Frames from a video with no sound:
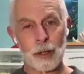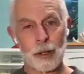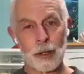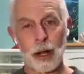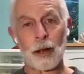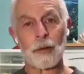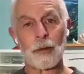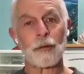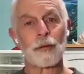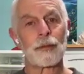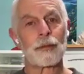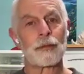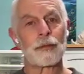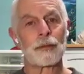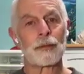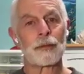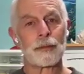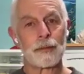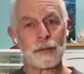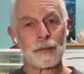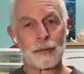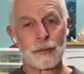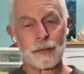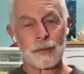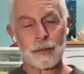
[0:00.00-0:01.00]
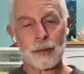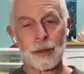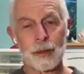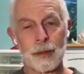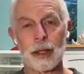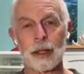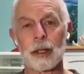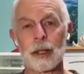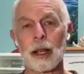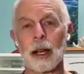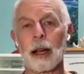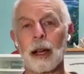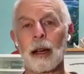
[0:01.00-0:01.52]
Tough. The
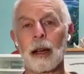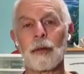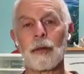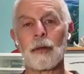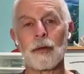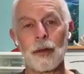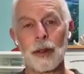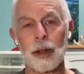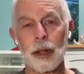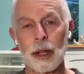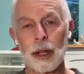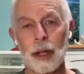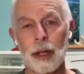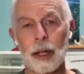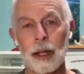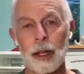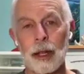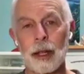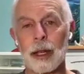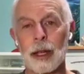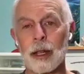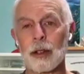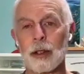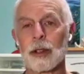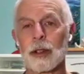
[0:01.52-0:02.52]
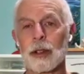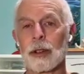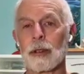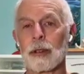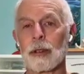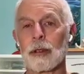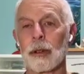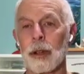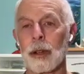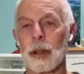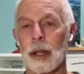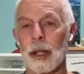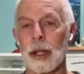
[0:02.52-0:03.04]
tough issue
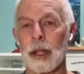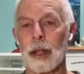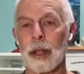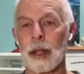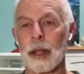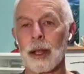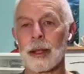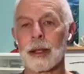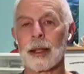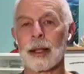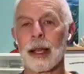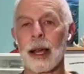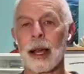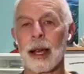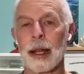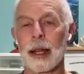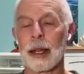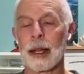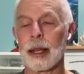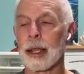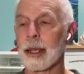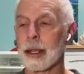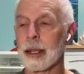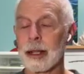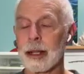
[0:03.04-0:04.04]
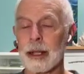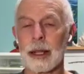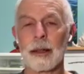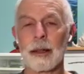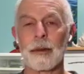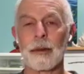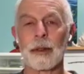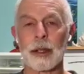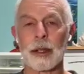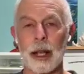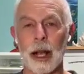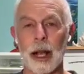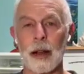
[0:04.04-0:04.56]
that's not easily
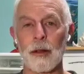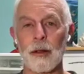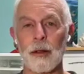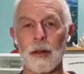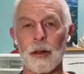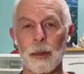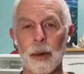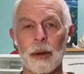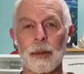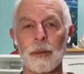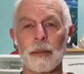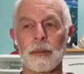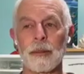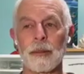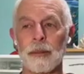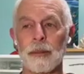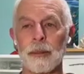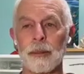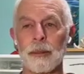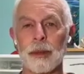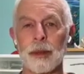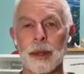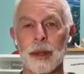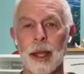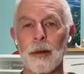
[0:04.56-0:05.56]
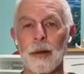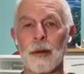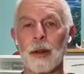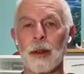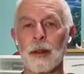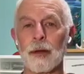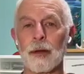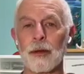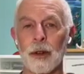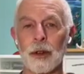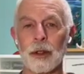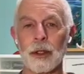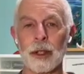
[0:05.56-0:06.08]
resolvable definitely
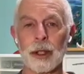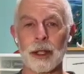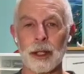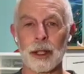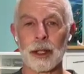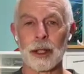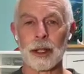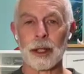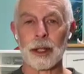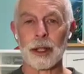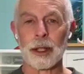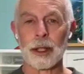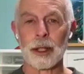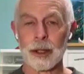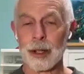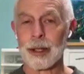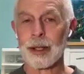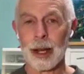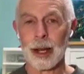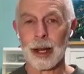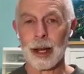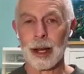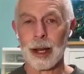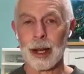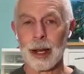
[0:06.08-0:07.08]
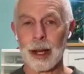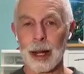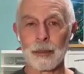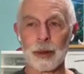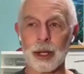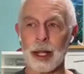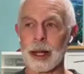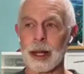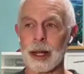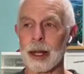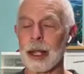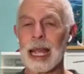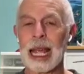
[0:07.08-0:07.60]
falls in the
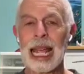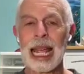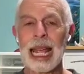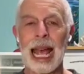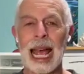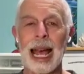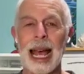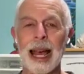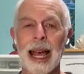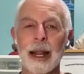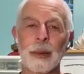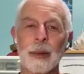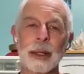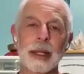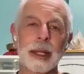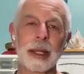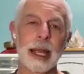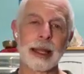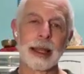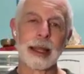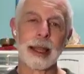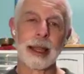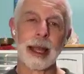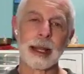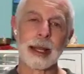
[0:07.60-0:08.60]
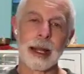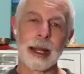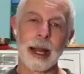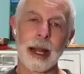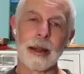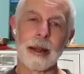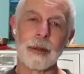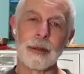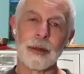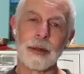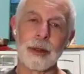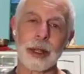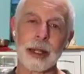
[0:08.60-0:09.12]
69%. How do we take
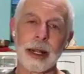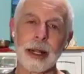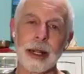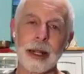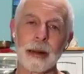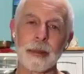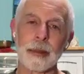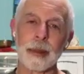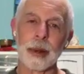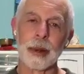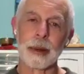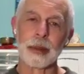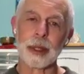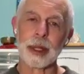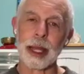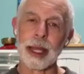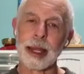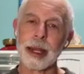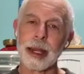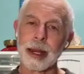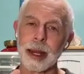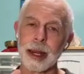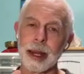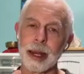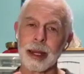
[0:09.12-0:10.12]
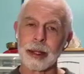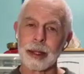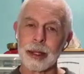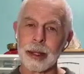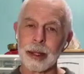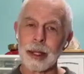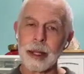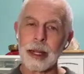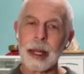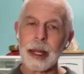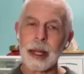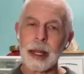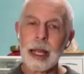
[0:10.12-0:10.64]
that conflict and help them stay
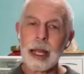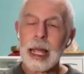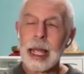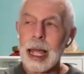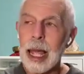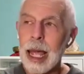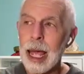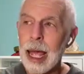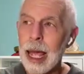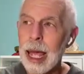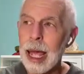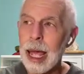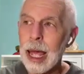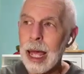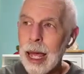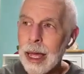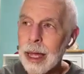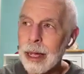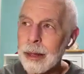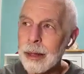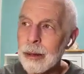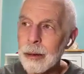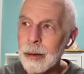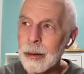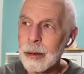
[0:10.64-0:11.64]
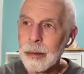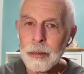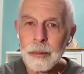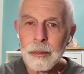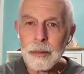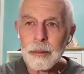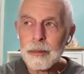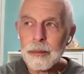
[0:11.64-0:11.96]
connected and